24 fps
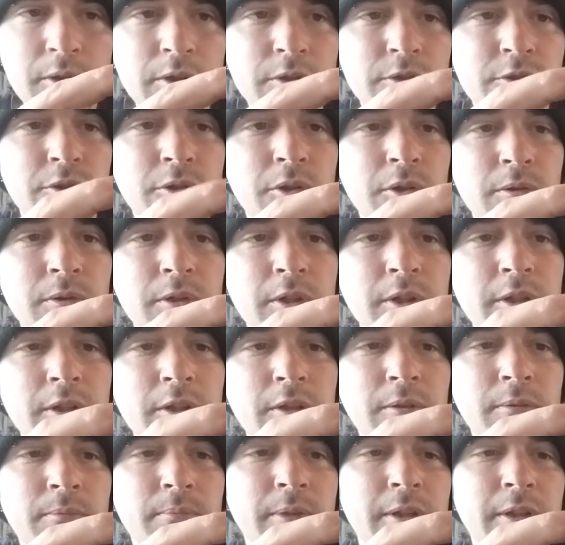control ring
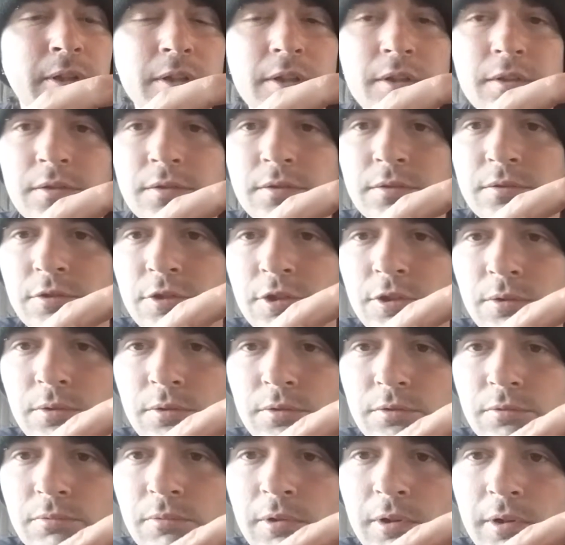because
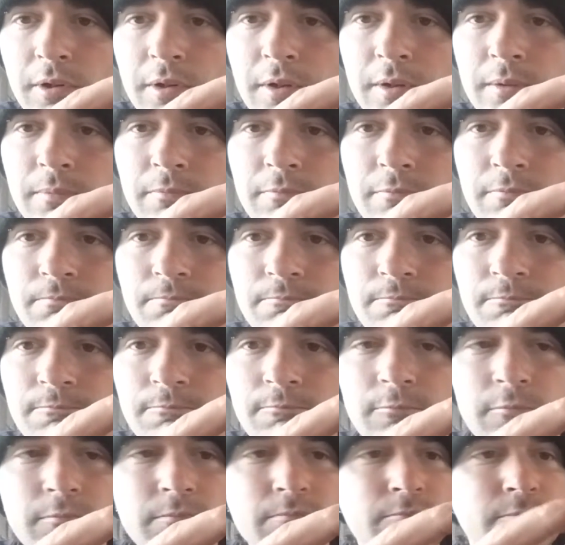juice would
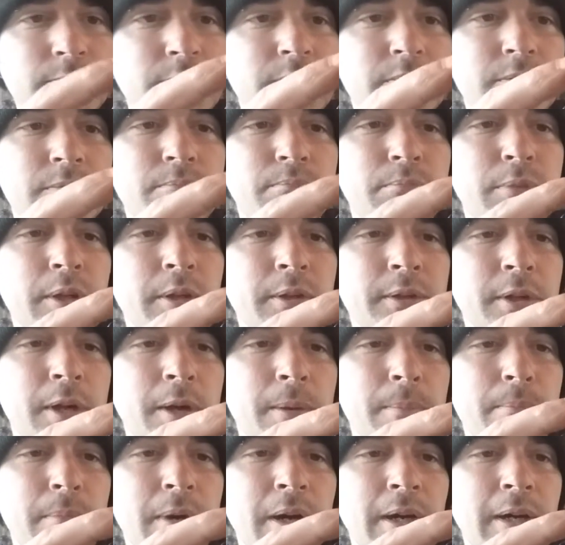build up
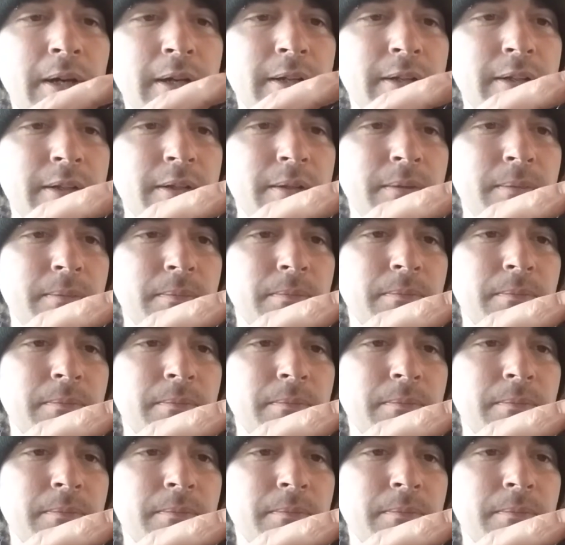behind it.